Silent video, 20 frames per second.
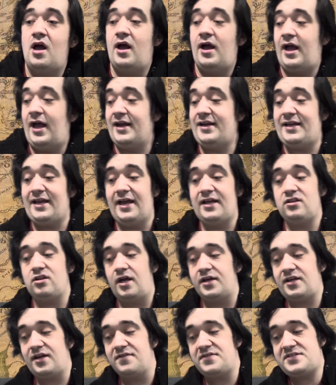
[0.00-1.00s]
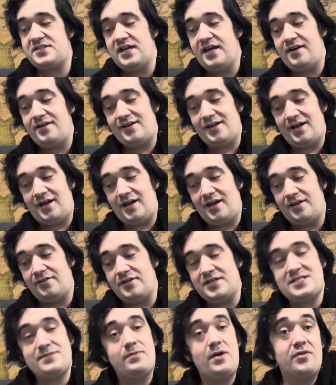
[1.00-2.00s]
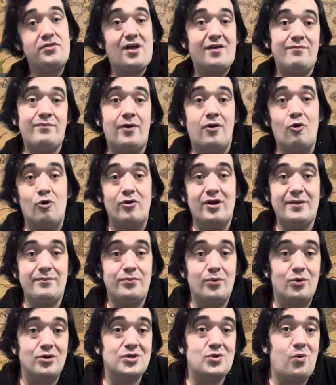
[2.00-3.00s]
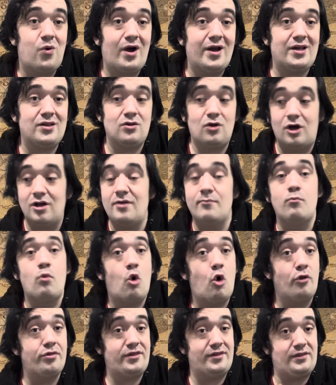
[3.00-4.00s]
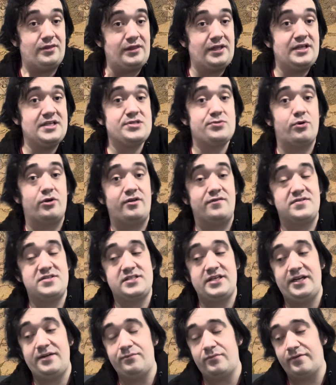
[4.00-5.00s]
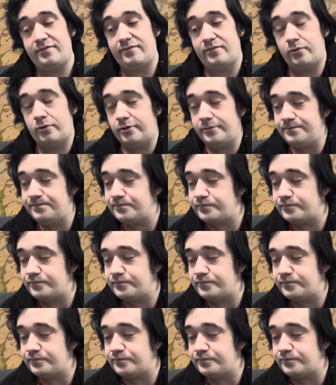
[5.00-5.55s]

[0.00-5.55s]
Again, like I've said, this month I've already bought quite a lot more than this, what you've seen before,